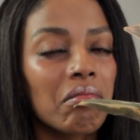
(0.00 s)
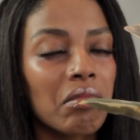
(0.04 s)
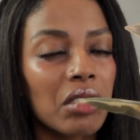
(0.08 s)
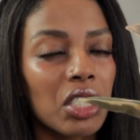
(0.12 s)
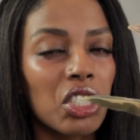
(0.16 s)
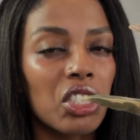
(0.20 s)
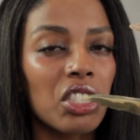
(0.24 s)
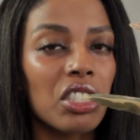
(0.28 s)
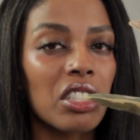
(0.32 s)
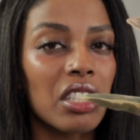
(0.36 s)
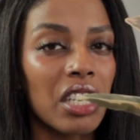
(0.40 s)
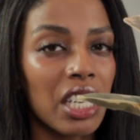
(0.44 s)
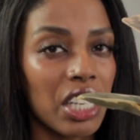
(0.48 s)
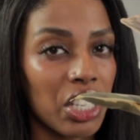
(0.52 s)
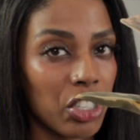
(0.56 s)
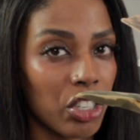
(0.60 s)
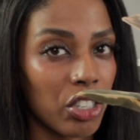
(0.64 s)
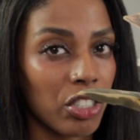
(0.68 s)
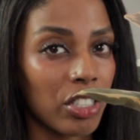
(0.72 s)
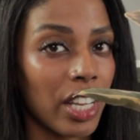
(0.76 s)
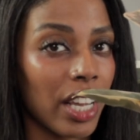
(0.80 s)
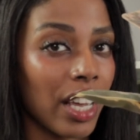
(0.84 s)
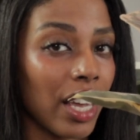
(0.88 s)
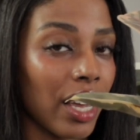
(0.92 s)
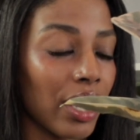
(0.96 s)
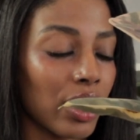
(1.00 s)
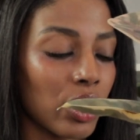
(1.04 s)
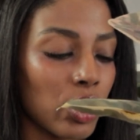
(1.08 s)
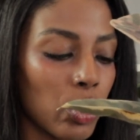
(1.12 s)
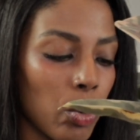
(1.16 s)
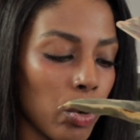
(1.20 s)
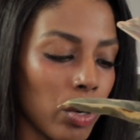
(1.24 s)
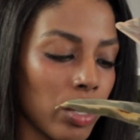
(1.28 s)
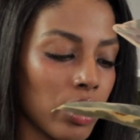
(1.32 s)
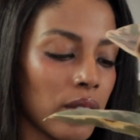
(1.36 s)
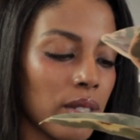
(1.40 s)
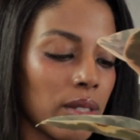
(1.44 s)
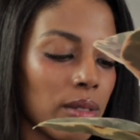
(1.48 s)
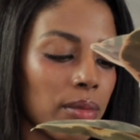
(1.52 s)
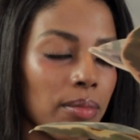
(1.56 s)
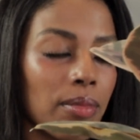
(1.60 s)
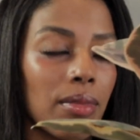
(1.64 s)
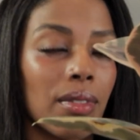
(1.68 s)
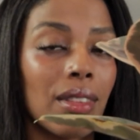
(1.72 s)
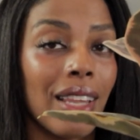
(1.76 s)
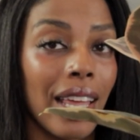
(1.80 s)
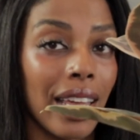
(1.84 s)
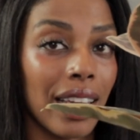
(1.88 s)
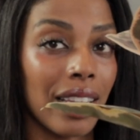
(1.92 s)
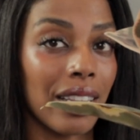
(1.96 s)
it's just nature taking its course,
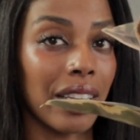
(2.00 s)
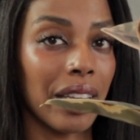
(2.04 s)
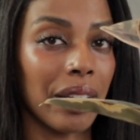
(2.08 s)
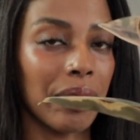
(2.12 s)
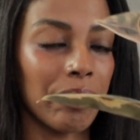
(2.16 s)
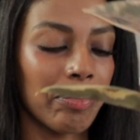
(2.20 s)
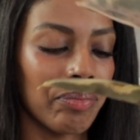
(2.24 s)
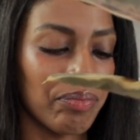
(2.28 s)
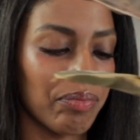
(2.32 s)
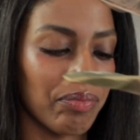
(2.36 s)
likely.